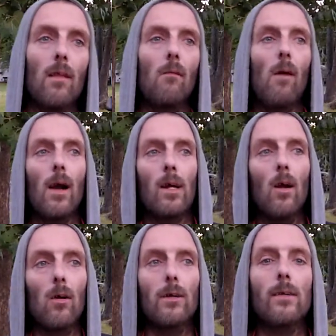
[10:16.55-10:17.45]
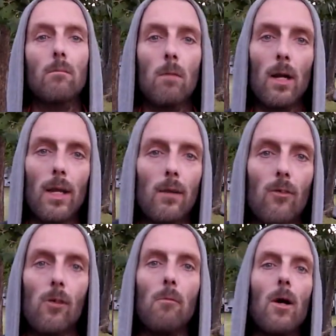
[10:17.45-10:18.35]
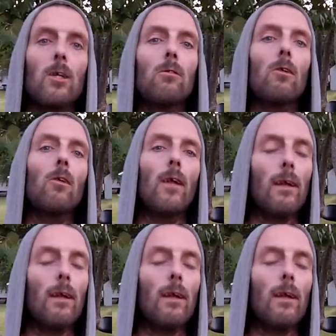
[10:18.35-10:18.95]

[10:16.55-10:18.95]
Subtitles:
of the wiring harness and body control module